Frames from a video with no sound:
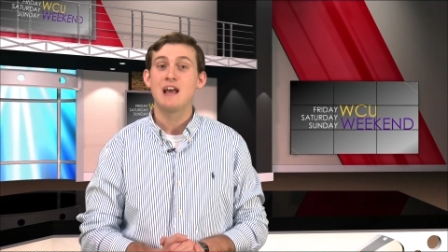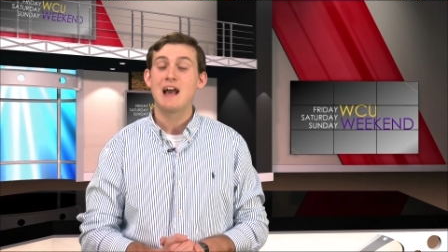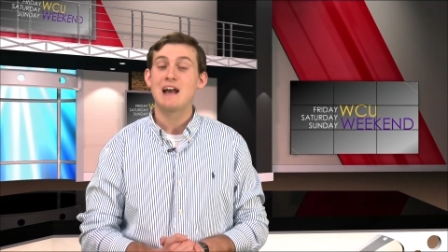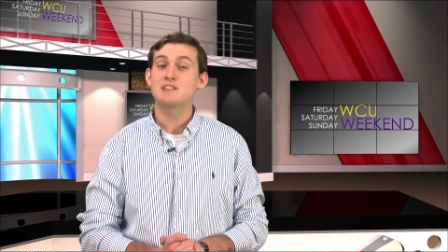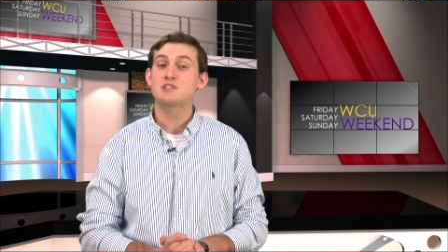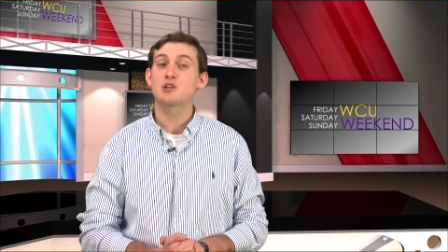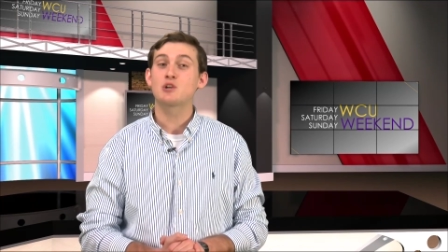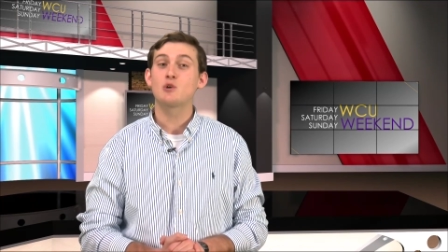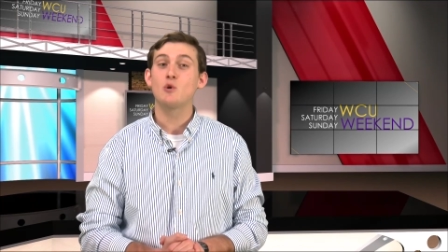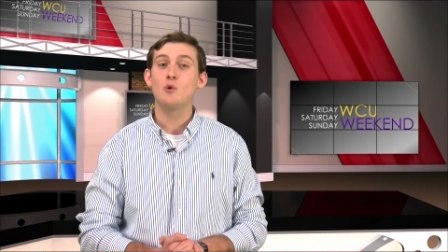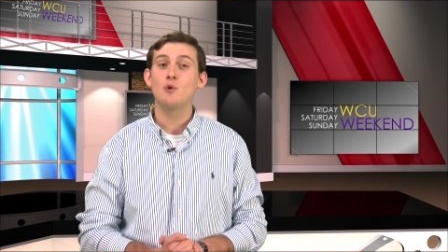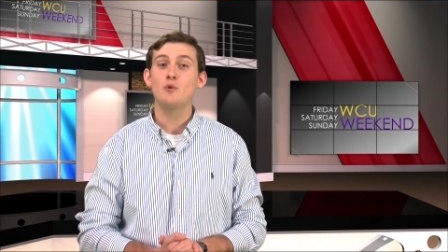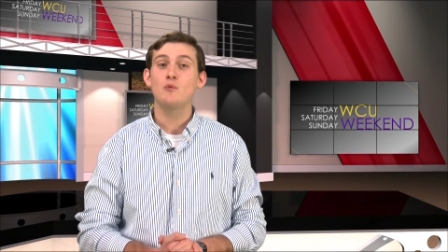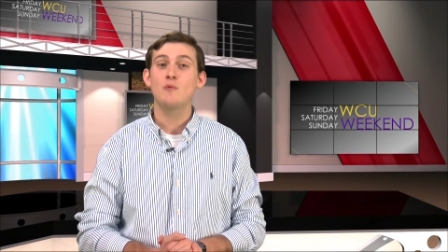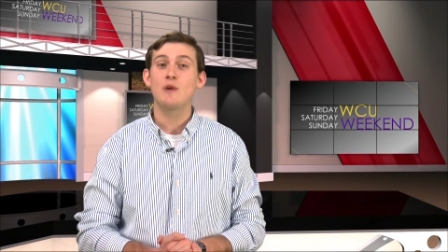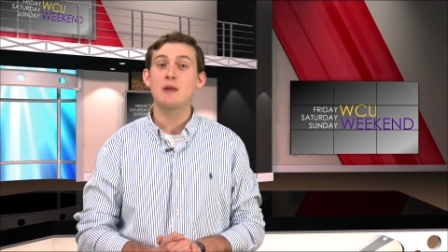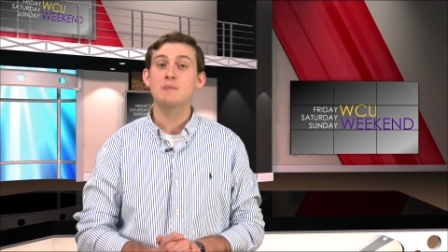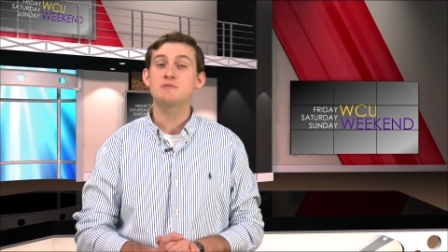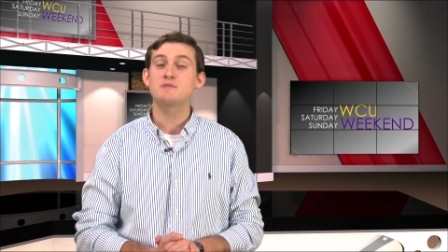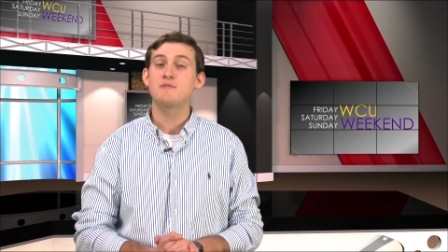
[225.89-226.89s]
as the
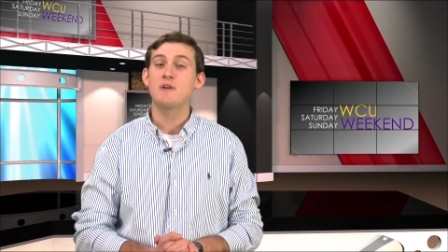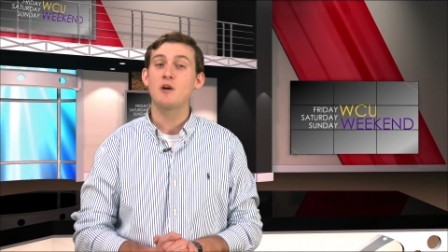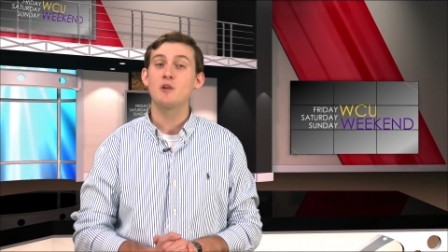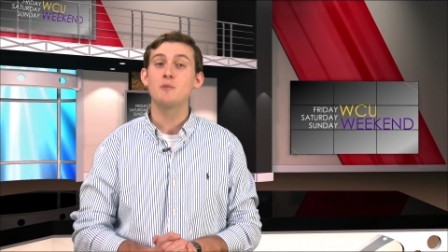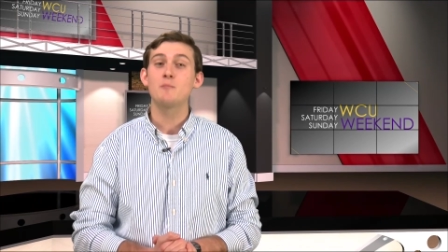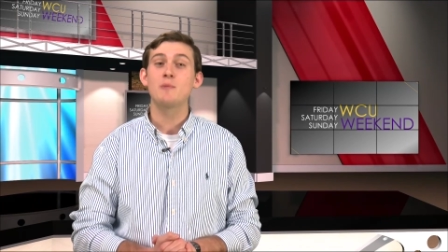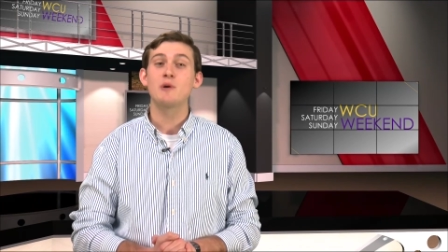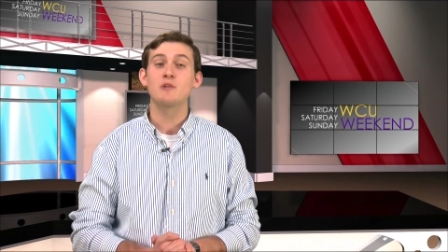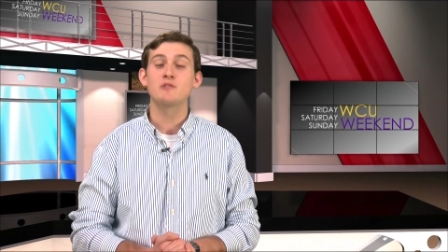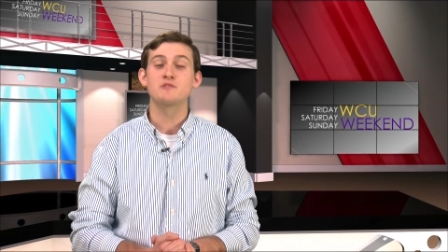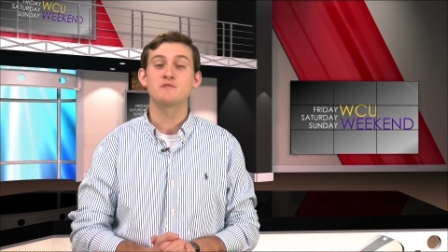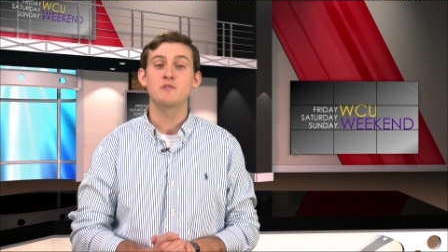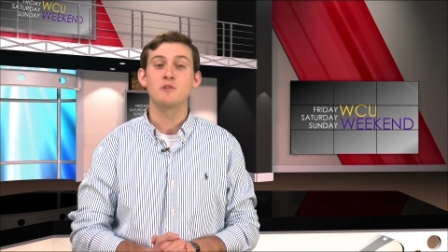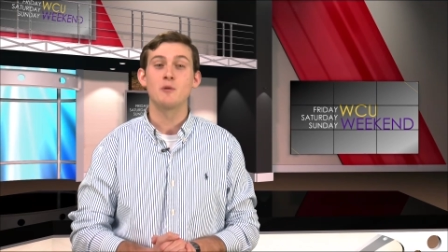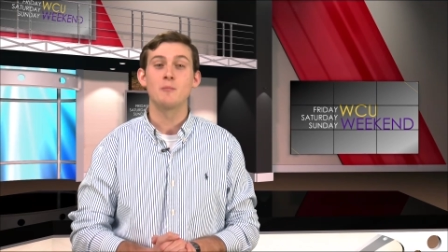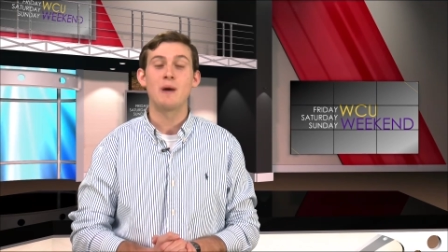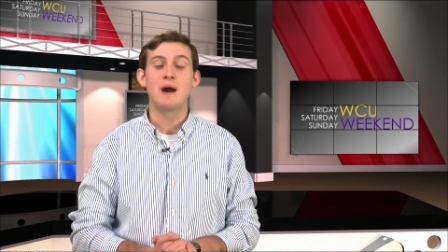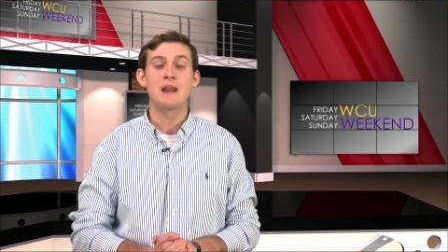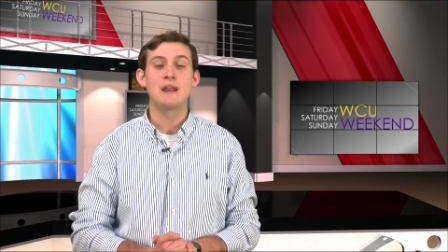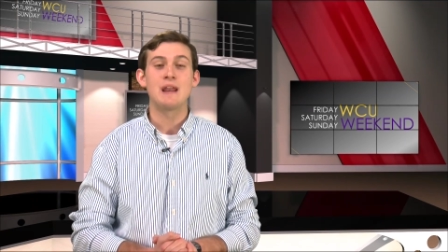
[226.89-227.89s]
Golden Rams fell to
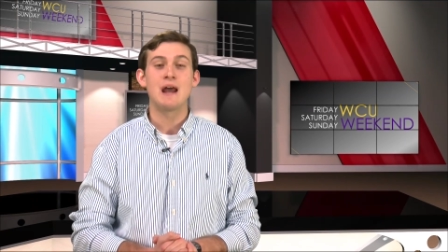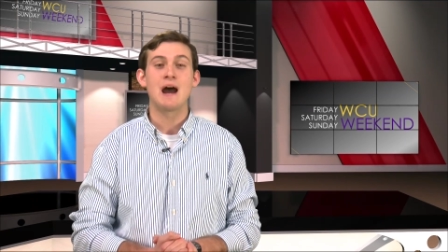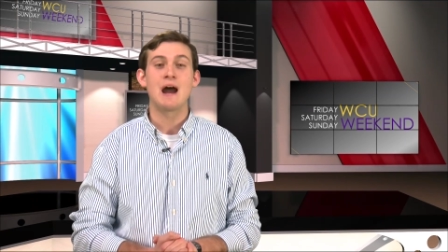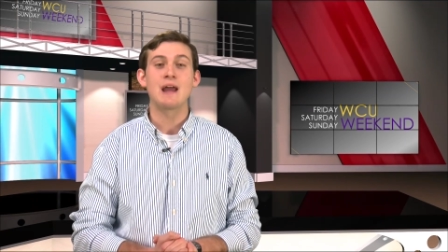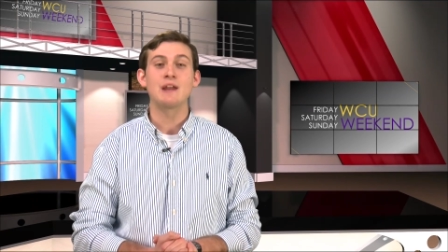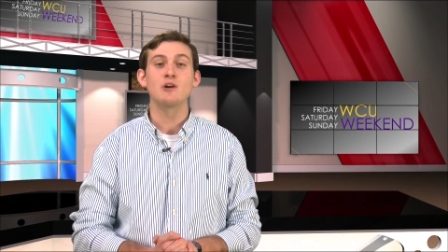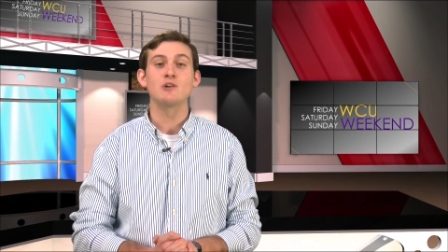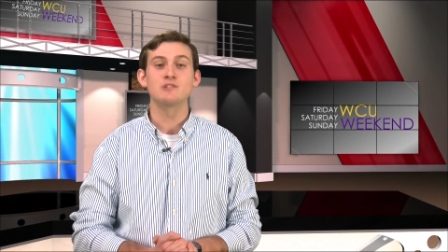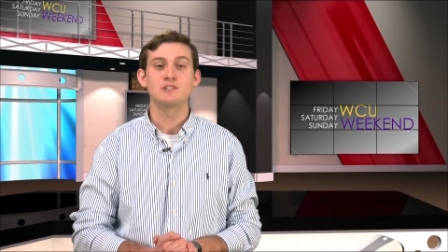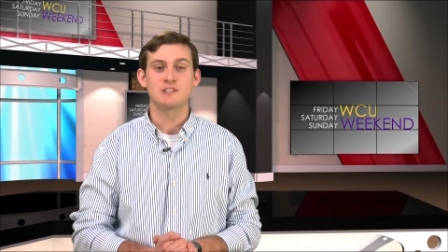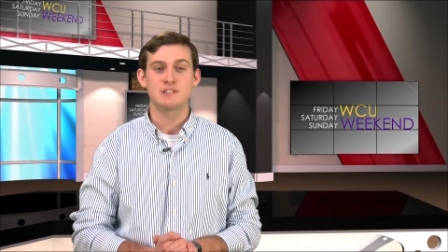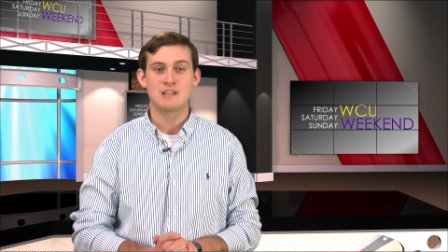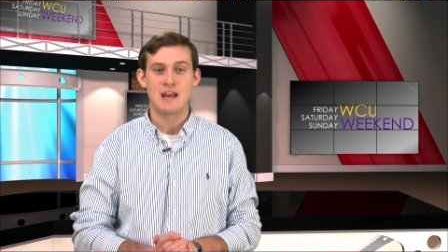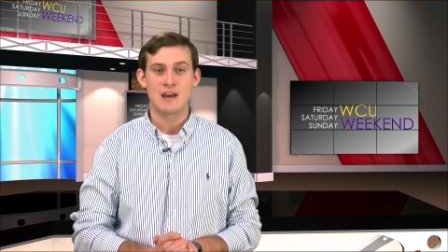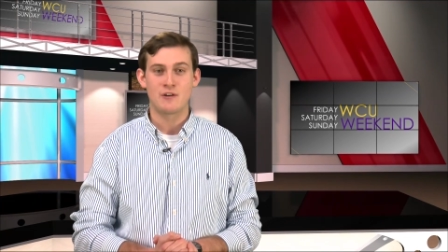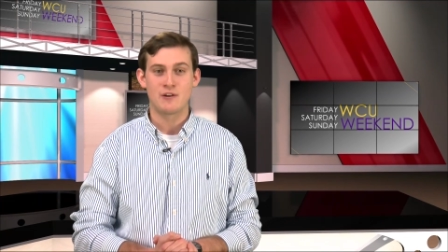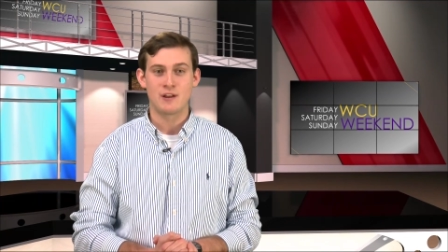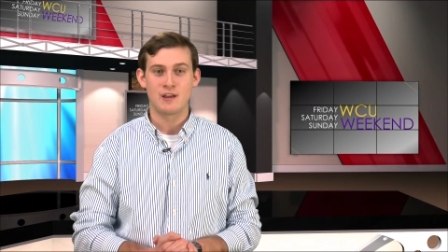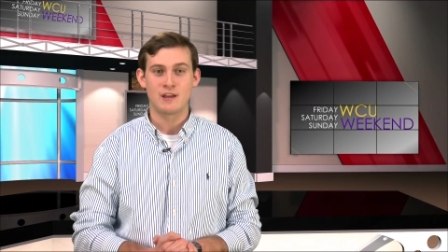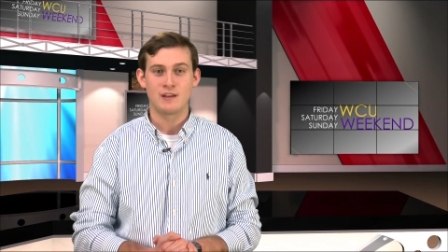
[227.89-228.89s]
Millersville by nine on
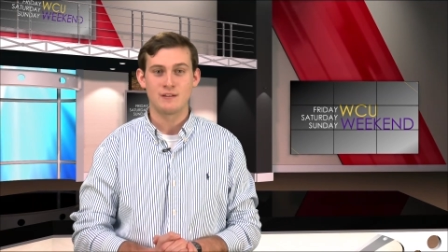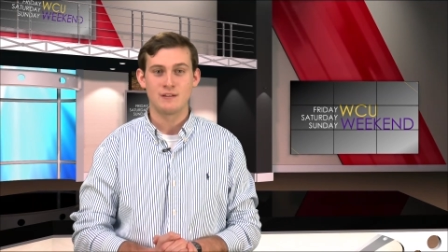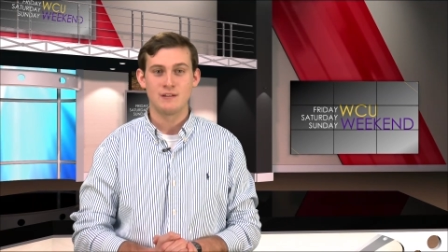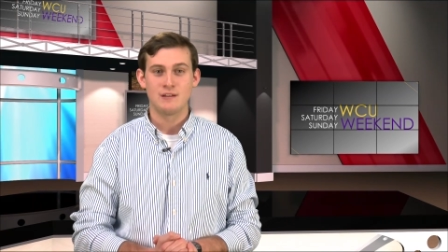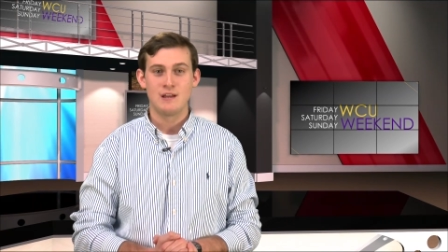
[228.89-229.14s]
Saturday.